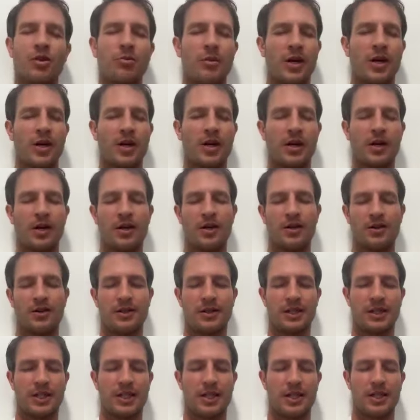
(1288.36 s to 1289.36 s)
to my
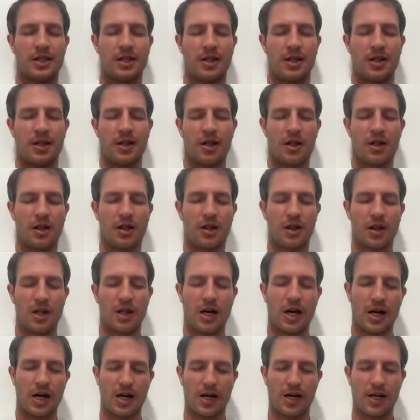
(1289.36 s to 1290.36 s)

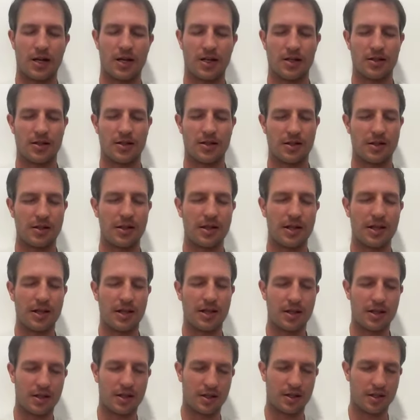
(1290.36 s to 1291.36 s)
thighs and
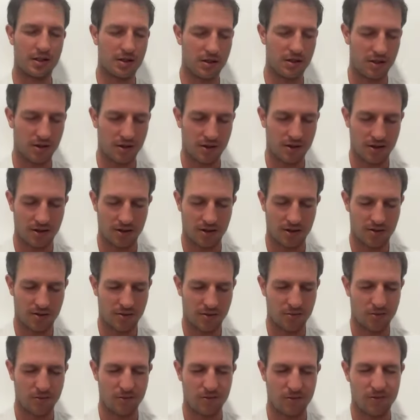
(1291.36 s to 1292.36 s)
legs,
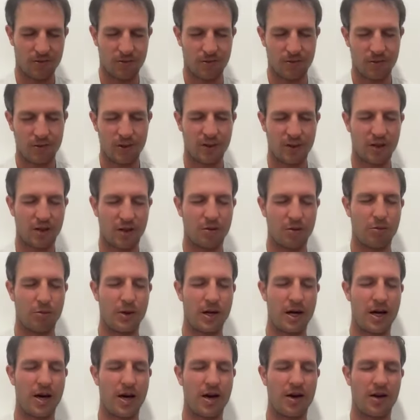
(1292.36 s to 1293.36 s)
bringing
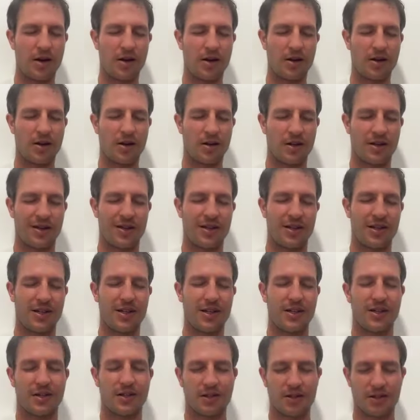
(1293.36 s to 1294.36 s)
back
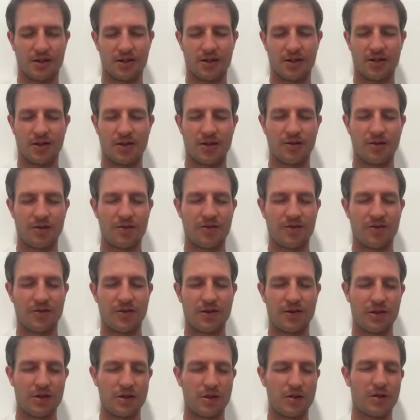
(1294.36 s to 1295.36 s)
some
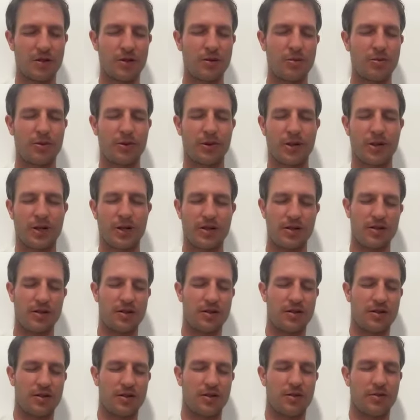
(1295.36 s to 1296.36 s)
physical
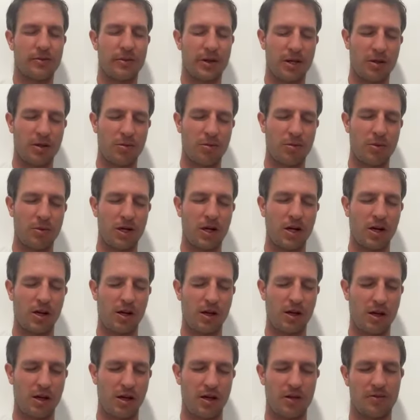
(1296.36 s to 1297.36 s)
presence to my
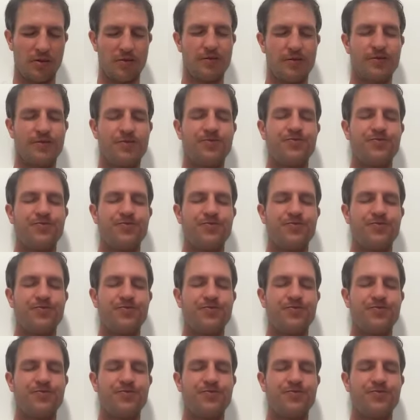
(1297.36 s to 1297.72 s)
body,